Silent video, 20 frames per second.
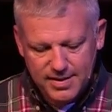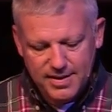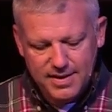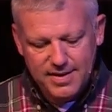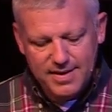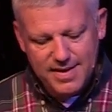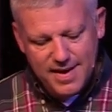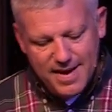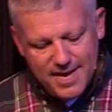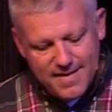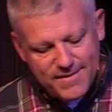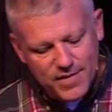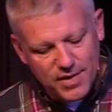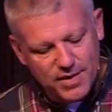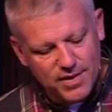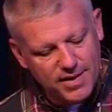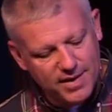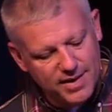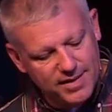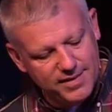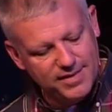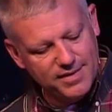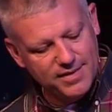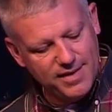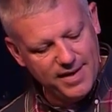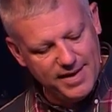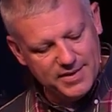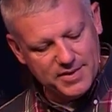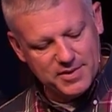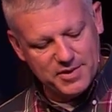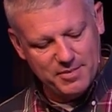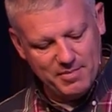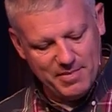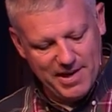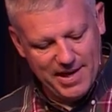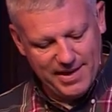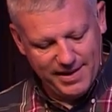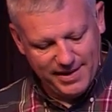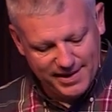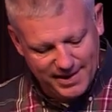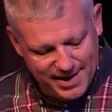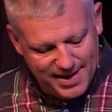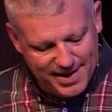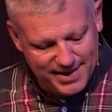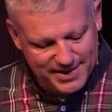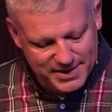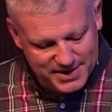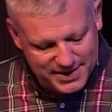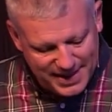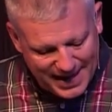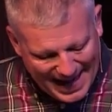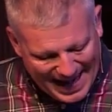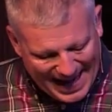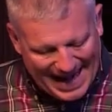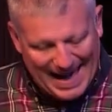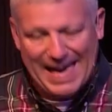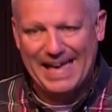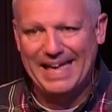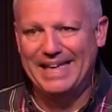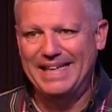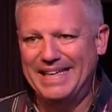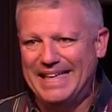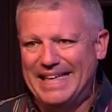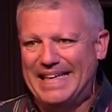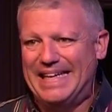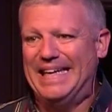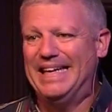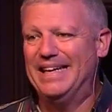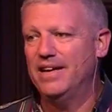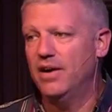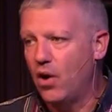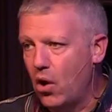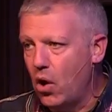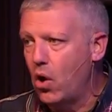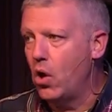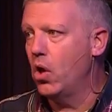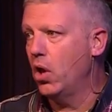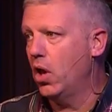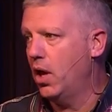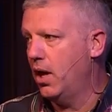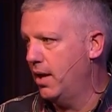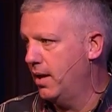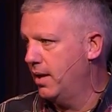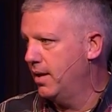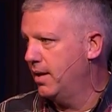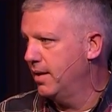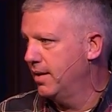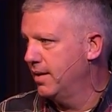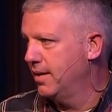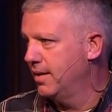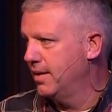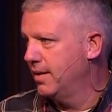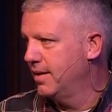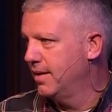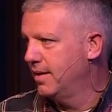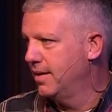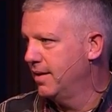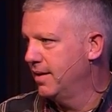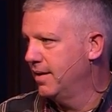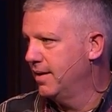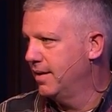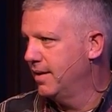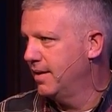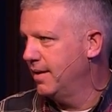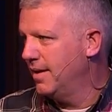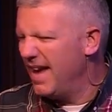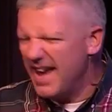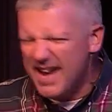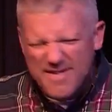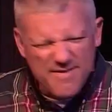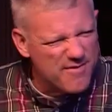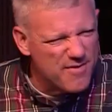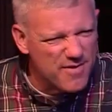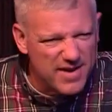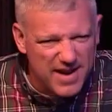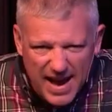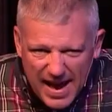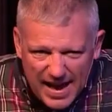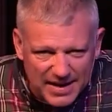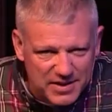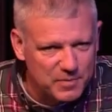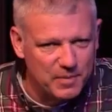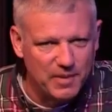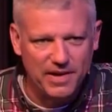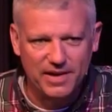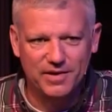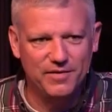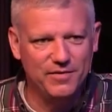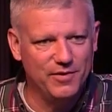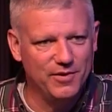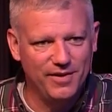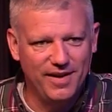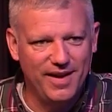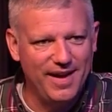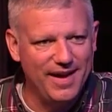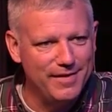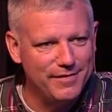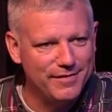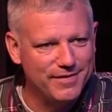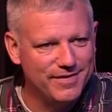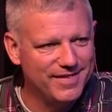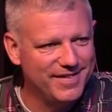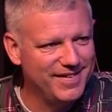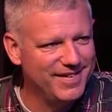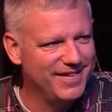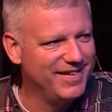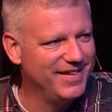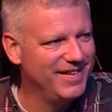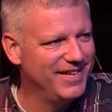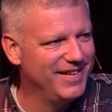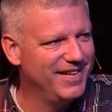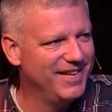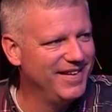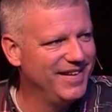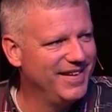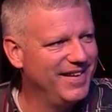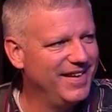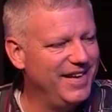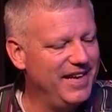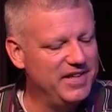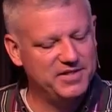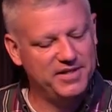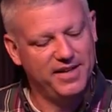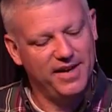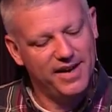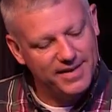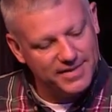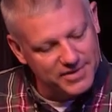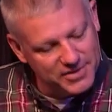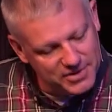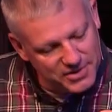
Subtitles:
Never underestimate God's hand in it all. Every aspect of your life is God's